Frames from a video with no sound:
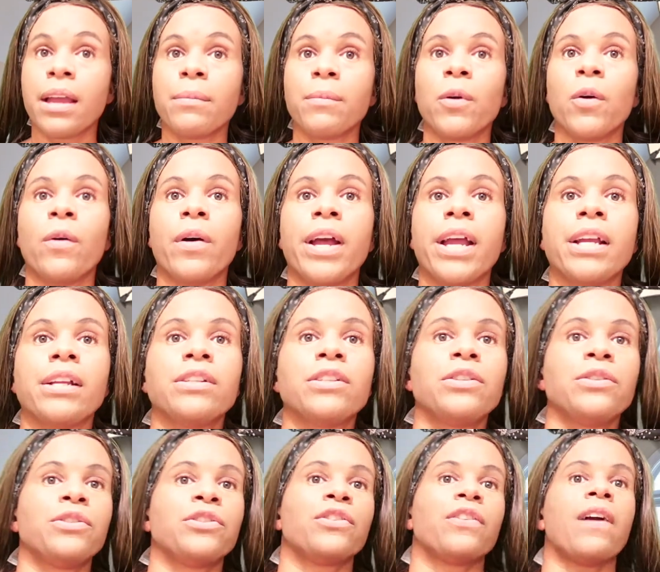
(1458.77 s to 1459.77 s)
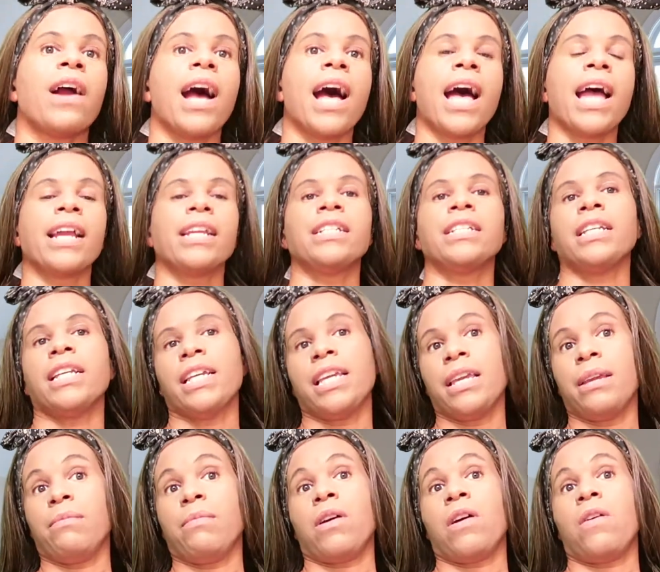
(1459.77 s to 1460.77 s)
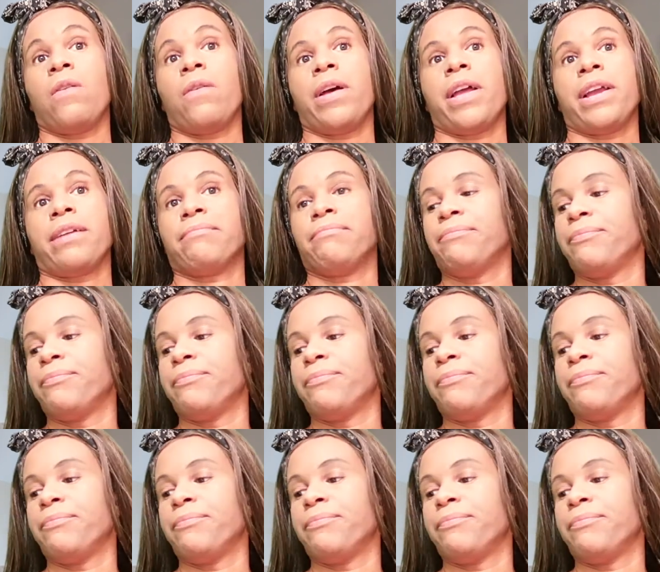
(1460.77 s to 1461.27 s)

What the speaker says: am going to try to keep going.